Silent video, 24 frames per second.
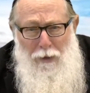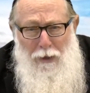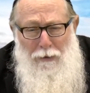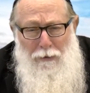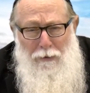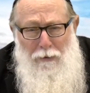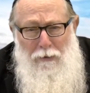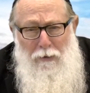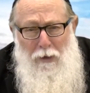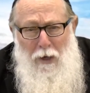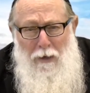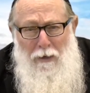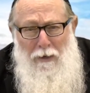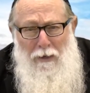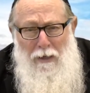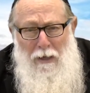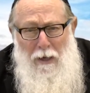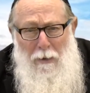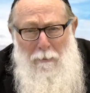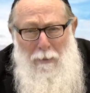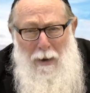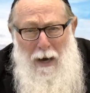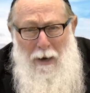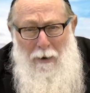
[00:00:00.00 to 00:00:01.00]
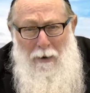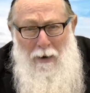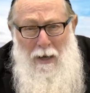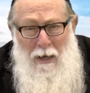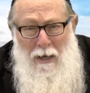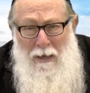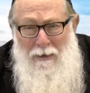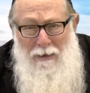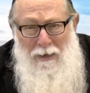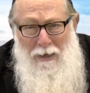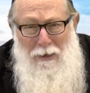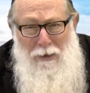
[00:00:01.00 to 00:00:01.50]
things you're talking about.
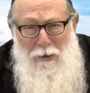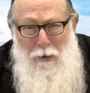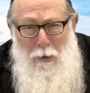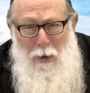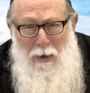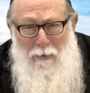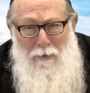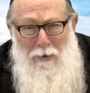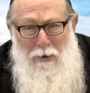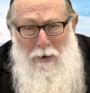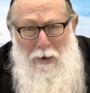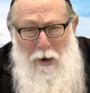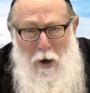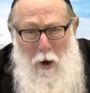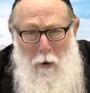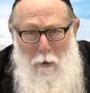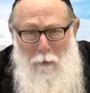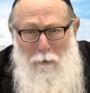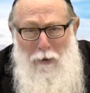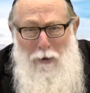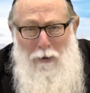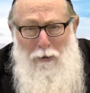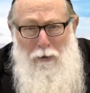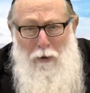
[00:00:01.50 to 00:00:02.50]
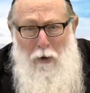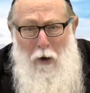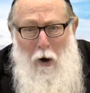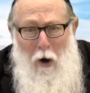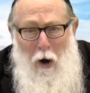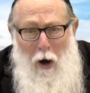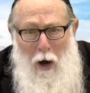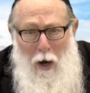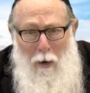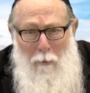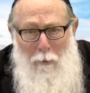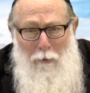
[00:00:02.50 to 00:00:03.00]
Didn't you even know that your
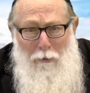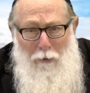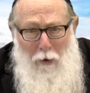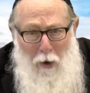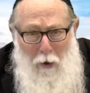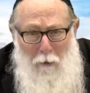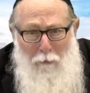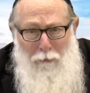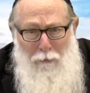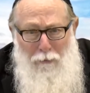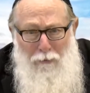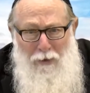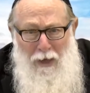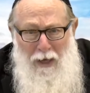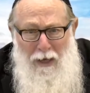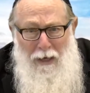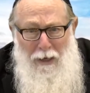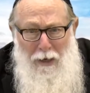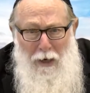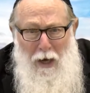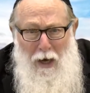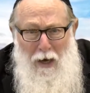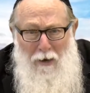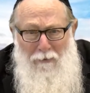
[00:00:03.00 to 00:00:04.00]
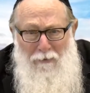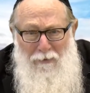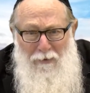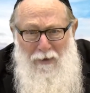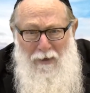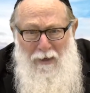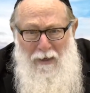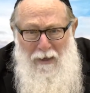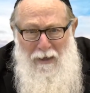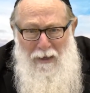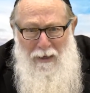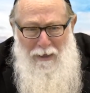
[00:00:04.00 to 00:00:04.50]
arm was also taken off?"
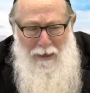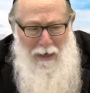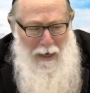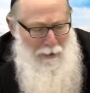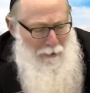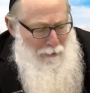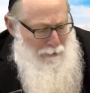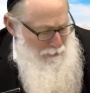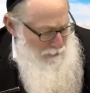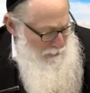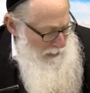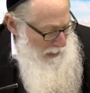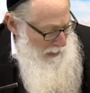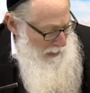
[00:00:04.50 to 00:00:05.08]
The guy looks